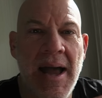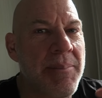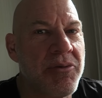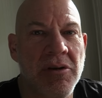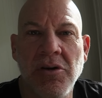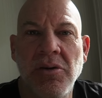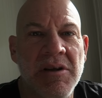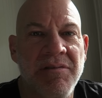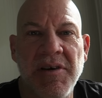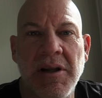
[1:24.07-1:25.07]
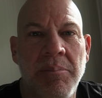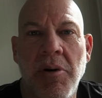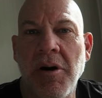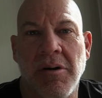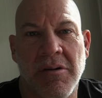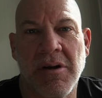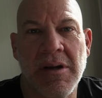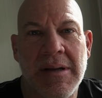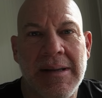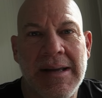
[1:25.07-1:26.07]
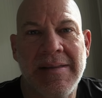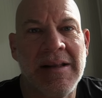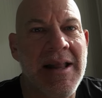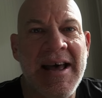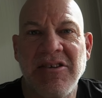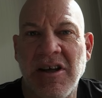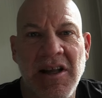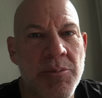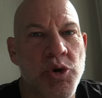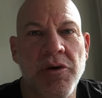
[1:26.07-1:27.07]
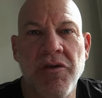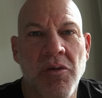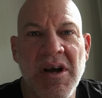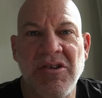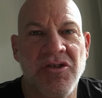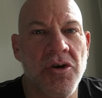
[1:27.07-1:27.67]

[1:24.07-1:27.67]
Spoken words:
absolutely fell apart in the last kilometer of the race.